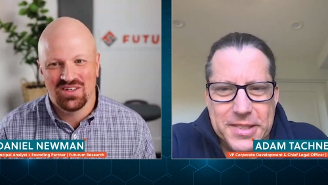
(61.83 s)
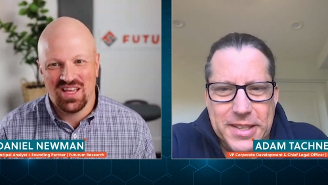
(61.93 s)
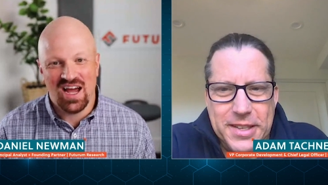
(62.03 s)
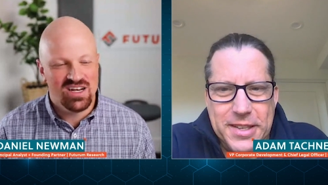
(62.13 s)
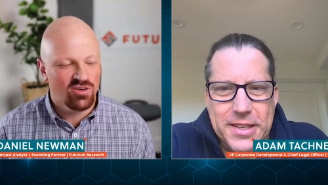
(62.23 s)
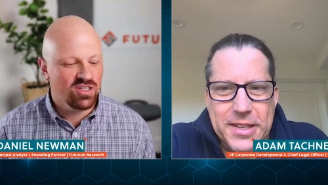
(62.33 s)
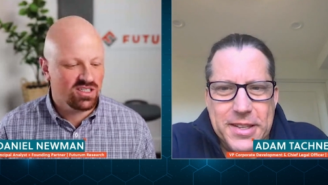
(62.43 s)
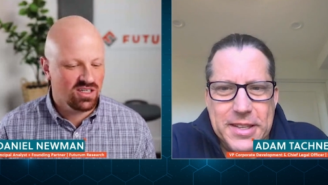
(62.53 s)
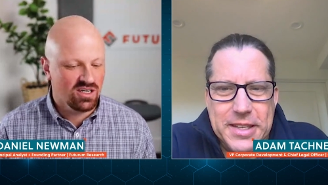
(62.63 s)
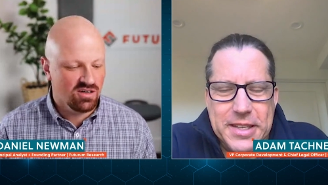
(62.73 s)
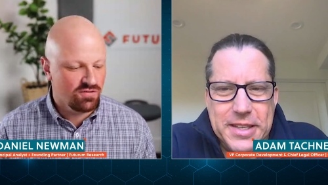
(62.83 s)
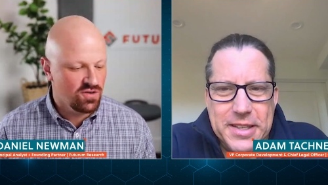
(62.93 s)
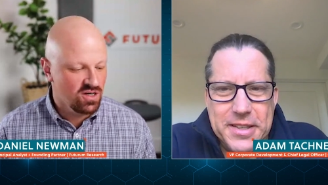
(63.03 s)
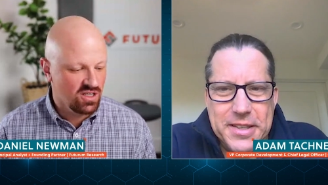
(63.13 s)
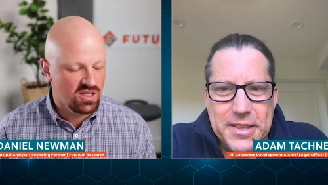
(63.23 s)
Speaker 1: Yeah, I noticed, uh,
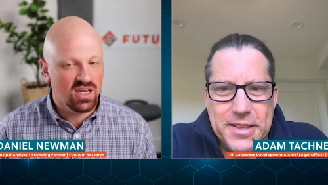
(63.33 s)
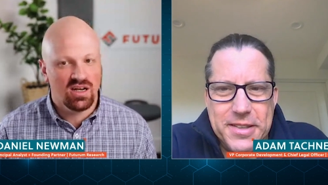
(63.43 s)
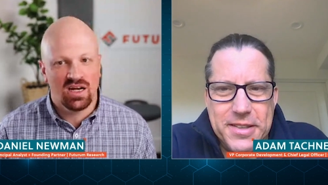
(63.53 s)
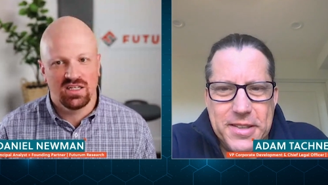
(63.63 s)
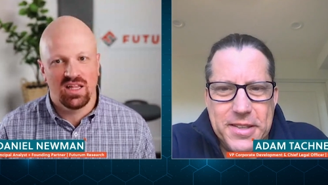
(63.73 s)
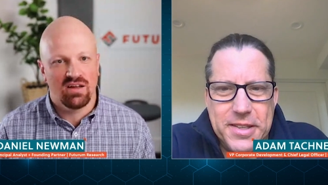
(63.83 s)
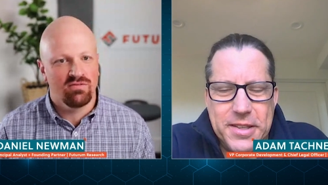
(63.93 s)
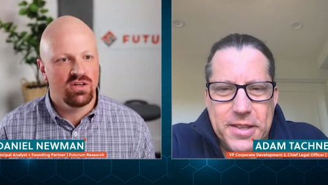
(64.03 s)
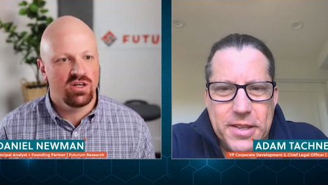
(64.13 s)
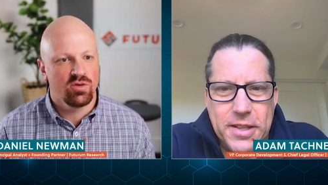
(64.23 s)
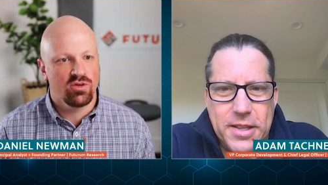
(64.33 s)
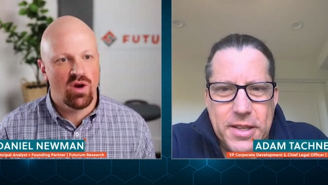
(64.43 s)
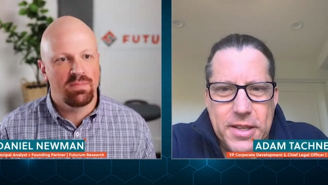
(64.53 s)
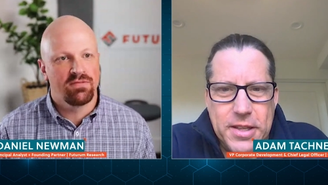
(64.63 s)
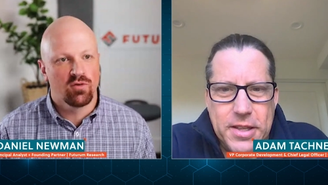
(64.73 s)
funny, that I did that video with you
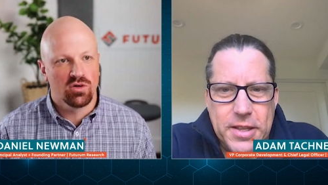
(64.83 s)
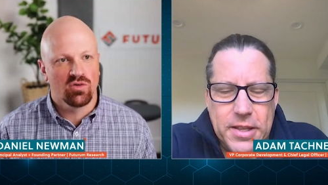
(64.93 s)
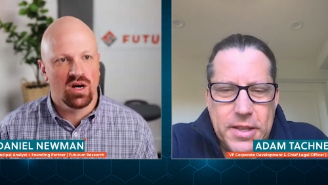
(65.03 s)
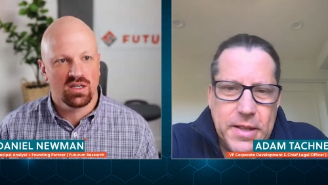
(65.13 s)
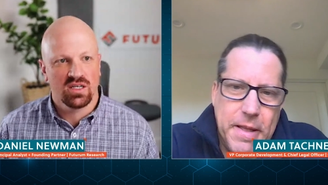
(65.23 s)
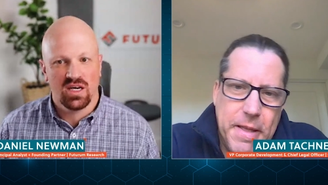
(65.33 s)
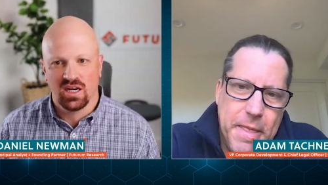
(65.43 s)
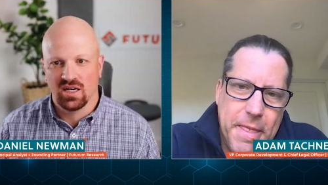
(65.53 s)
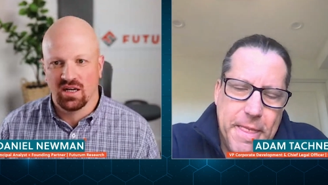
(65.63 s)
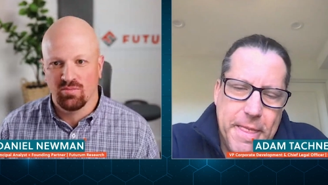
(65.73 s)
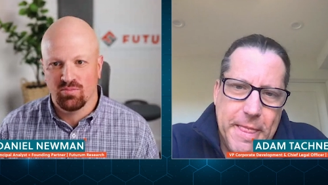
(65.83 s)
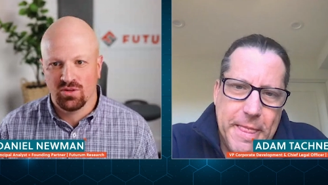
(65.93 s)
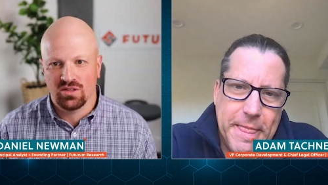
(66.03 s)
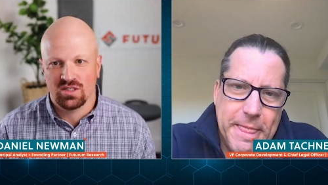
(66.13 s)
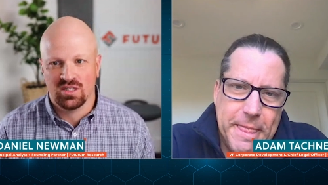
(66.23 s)
right before Groq Day, and I
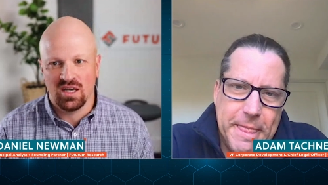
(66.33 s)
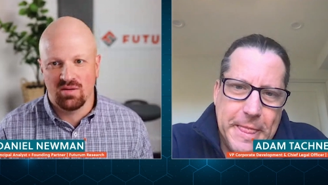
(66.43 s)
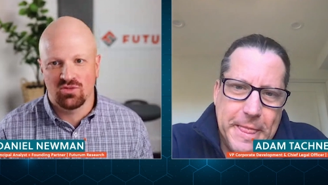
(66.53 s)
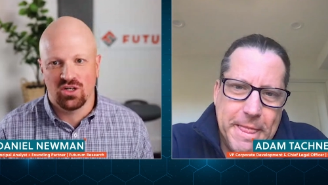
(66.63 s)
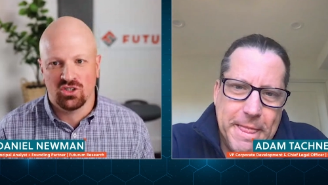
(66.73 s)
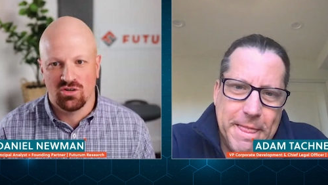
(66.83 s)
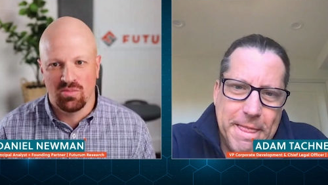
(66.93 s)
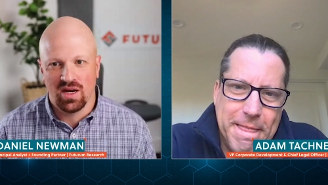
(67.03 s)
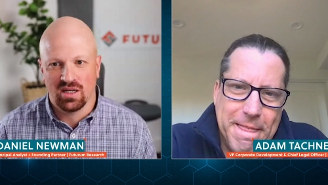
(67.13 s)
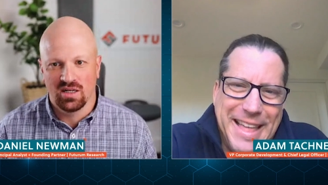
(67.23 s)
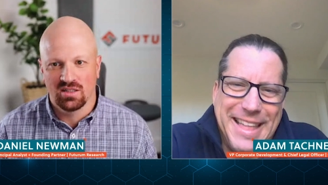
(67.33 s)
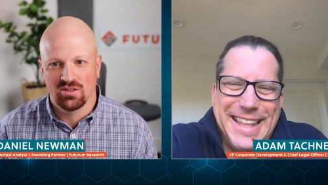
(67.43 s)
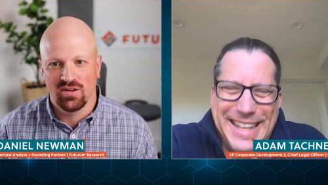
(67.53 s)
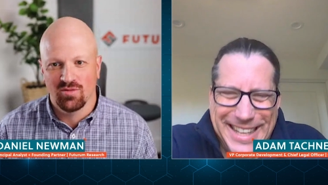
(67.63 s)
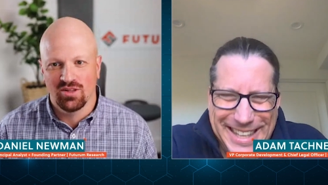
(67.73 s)
put the same dress shirt back on.
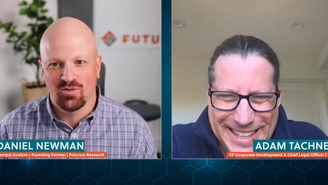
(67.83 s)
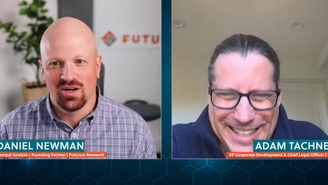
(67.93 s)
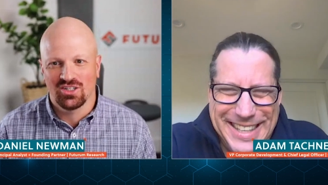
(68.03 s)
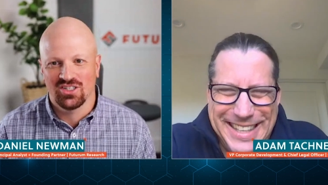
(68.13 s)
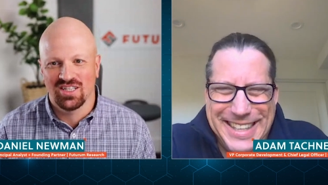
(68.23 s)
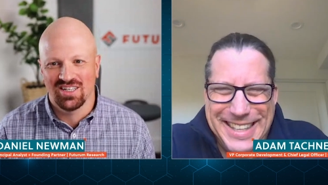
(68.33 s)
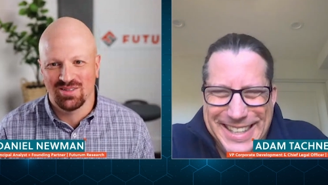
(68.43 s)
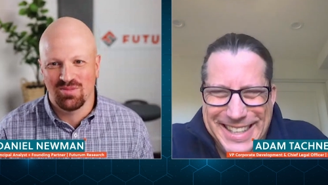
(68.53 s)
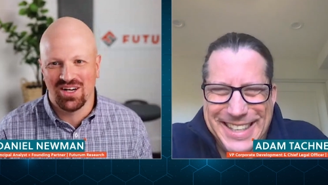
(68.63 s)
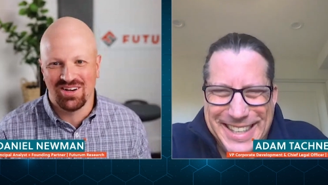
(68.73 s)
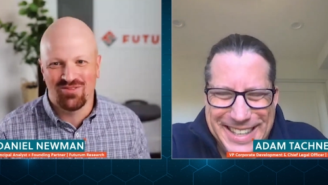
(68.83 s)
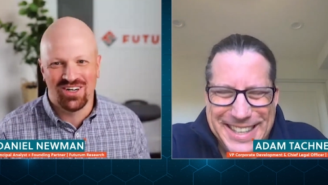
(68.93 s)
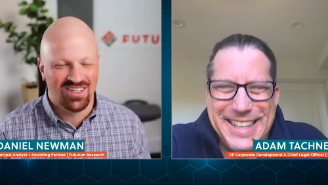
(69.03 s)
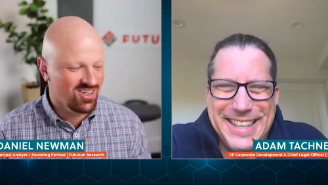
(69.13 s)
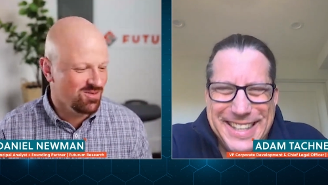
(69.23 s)
So anyone that watches this might
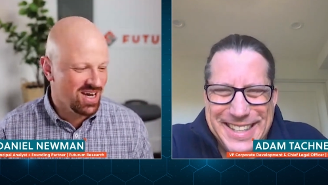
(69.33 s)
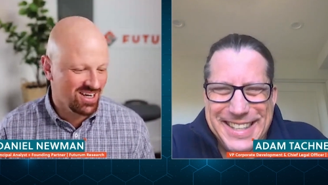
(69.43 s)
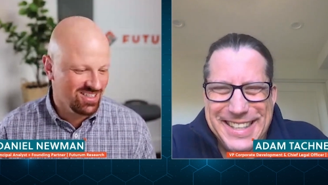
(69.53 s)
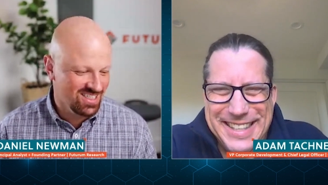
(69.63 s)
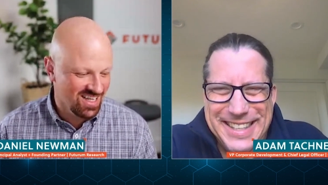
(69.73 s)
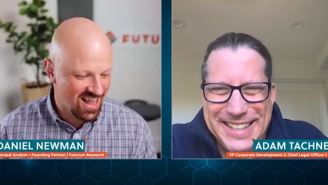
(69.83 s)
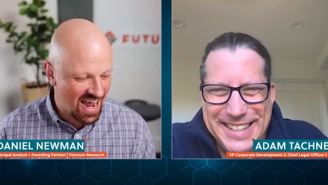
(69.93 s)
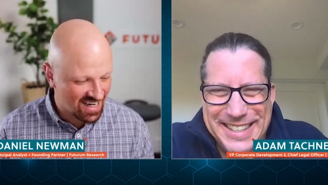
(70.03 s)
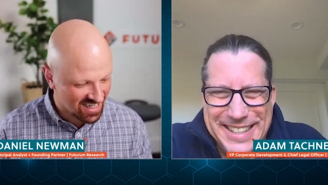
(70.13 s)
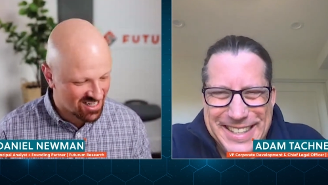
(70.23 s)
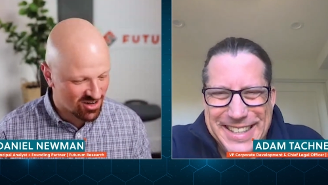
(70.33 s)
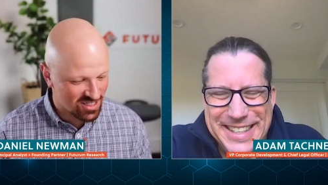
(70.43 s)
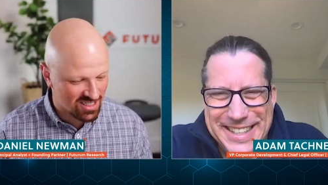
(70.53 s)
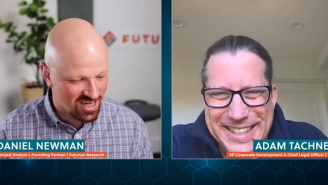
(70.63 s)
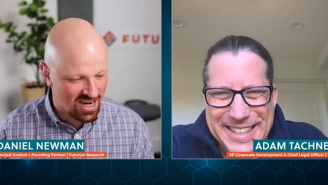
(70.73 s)
want to go back and see that and
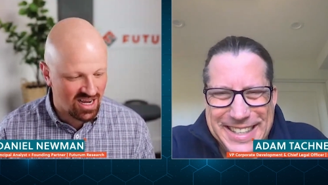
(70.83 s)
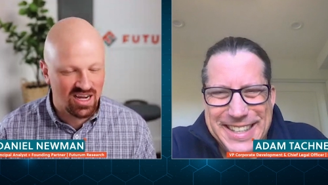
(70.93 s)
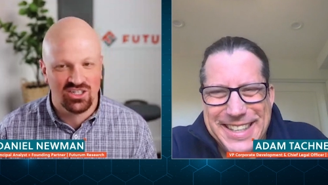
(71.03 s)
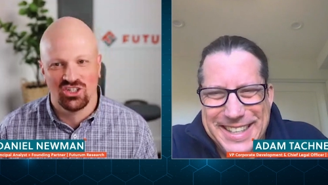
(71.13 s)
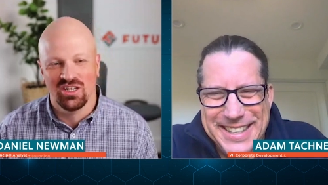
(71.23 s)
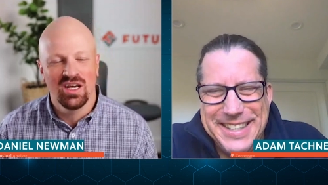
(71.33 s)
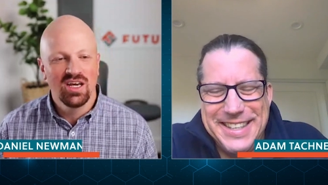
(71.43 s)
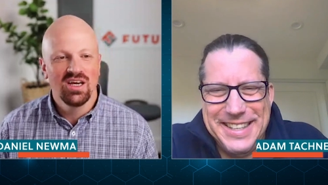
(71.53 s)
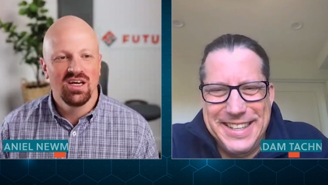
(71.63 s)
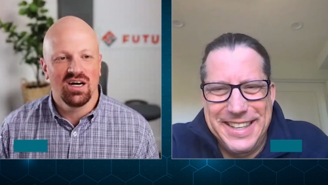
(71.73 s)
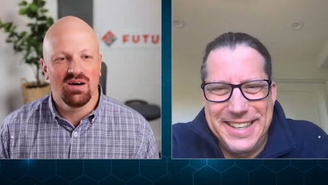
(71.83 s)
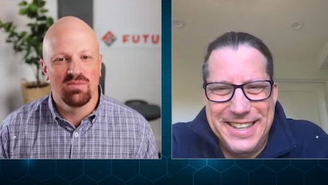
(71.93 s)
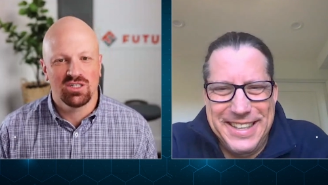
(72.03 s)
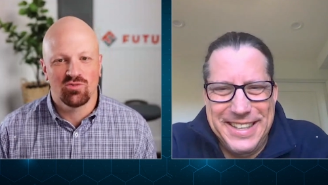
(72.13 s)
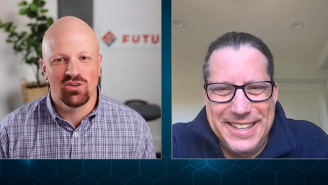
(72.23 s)
notice that I actually uh,
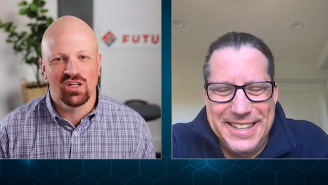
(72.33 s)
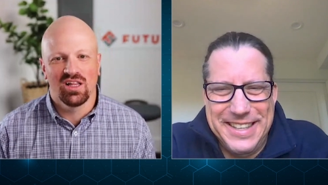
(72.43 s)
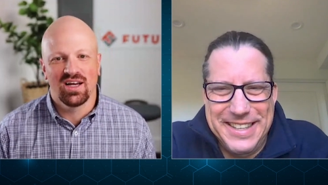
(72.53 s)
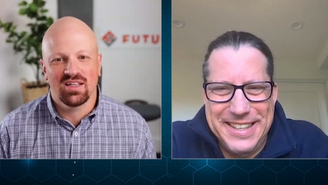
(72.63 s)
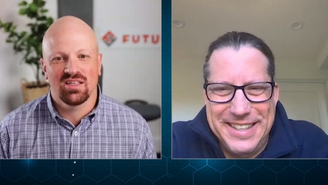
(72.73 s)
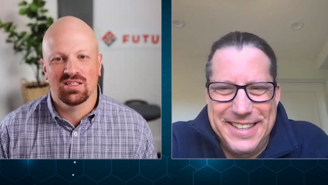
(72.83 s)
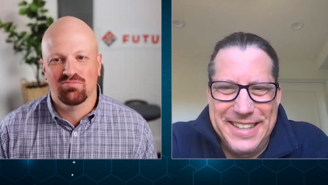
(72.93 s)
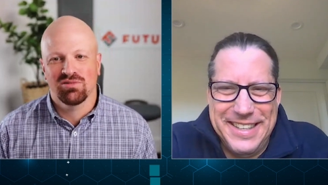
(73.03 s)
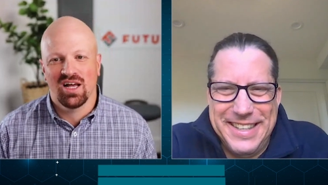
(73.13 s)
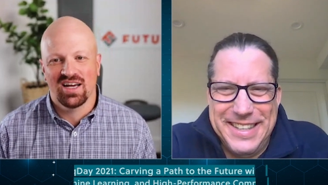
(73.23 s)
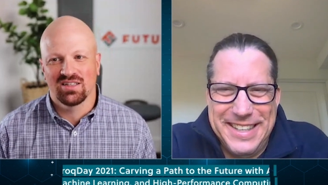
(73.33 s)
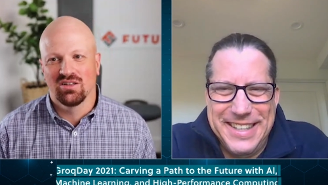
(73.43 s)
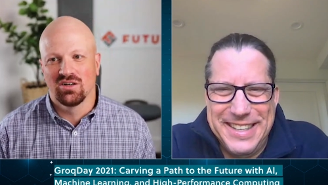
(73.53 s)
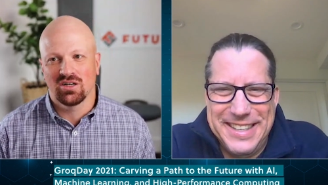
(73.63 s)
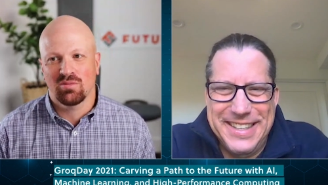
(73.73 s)
must really like this plaid
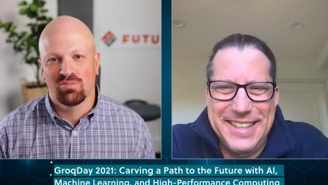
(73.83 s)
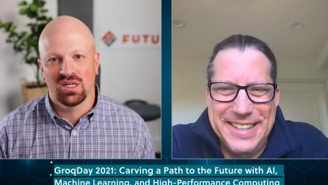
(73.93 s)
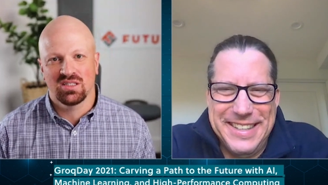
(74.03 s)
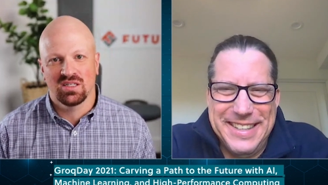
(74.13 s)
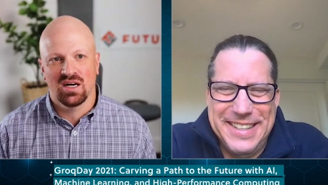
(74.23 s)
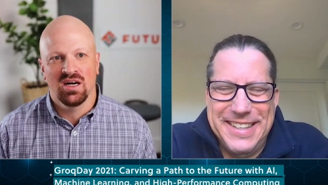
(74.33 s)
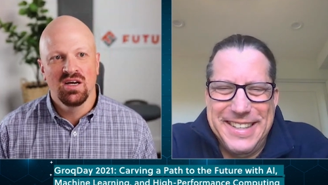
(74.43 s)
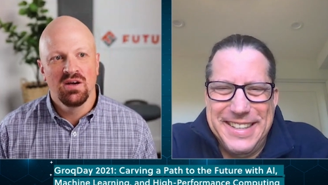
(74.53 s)
look. But uh,